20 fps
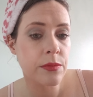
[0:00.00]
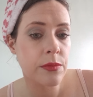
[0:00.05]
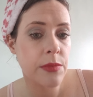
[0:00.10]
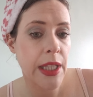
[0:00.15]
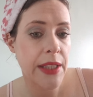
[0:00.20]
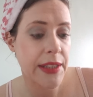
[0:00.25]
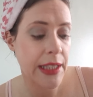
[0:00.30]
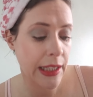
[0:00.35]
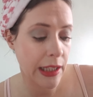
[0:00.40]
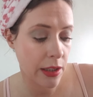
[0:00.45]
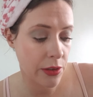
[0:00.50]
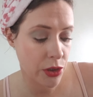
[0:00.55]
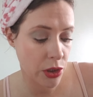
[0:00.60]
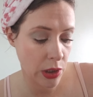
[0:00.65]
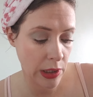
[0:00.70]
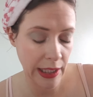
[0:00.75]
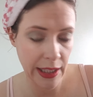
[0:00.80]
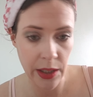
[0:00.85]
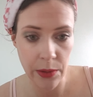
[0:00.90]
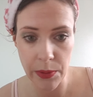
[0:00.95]
I think I'll do
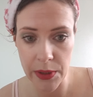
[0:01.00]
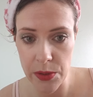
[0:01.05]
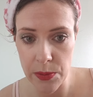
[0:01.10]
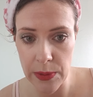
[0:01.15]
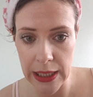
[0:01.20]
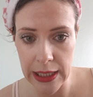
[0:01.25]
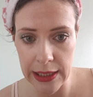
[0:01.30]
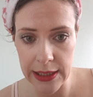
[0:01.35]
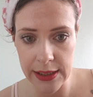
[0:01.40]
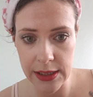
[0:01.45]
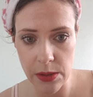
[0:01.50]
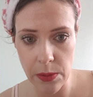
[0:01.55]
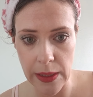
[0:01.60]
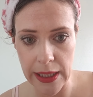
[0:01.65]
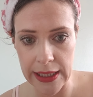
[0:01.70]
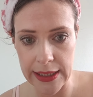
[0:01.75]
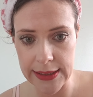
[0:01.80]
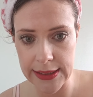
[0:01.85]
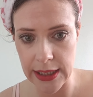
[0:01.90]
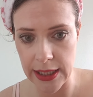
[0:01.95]
liquid while it's
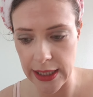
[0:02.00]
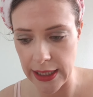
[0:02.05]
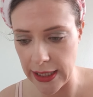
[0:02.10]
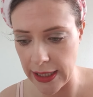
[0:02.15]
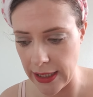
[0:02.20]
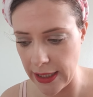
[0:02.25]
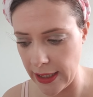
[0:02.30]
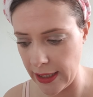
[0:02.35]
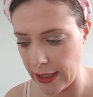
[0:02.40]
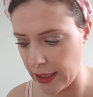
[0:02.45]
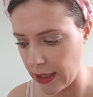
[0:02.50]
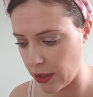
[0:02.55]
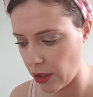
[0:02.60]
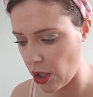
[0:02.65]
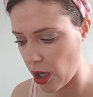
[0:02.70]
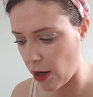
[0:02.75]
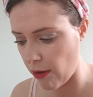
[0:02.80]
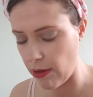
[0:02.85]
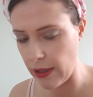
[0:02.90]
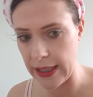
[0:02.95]
quite a
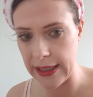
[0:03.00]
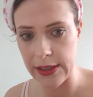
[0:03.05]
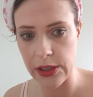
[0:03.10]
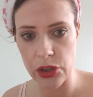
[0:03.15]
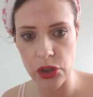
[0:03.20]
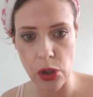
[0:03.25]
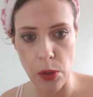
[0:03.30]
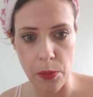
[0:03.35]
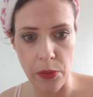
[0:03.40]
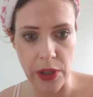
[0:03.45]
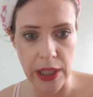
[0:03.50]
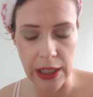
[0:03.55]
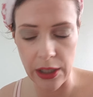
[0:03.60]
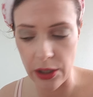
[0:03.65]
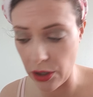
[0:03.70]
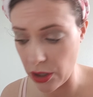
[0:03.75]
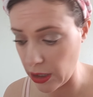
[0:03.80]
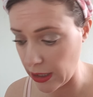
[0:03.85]
corally summery look.